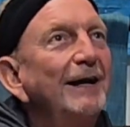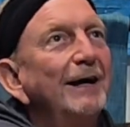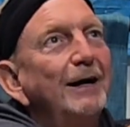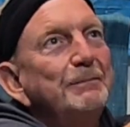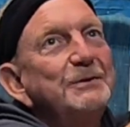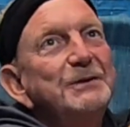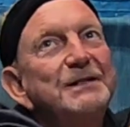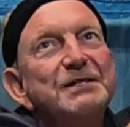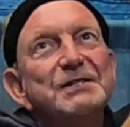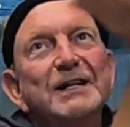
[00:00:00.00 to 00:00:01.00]
up to
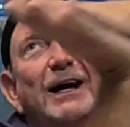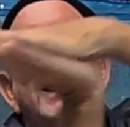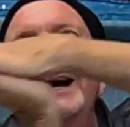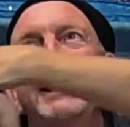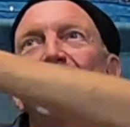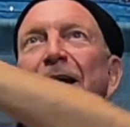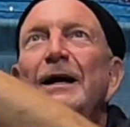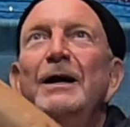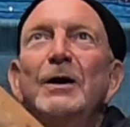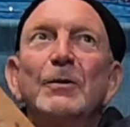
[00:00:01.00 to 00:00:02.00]
the sky.
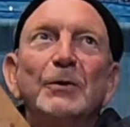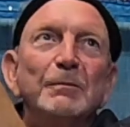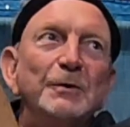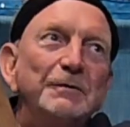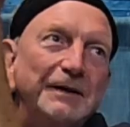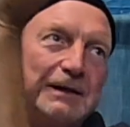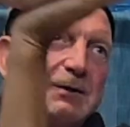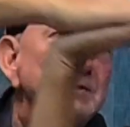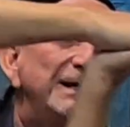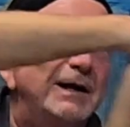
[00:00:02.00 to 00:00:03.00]
We're moving
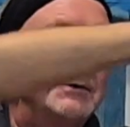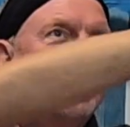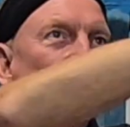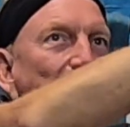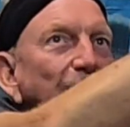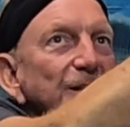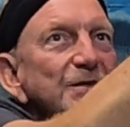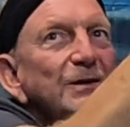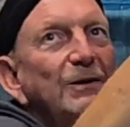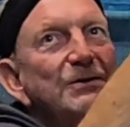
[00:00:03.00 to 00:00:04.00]
those deltoid
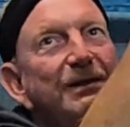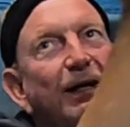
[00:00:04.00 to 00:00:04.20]
muscles, the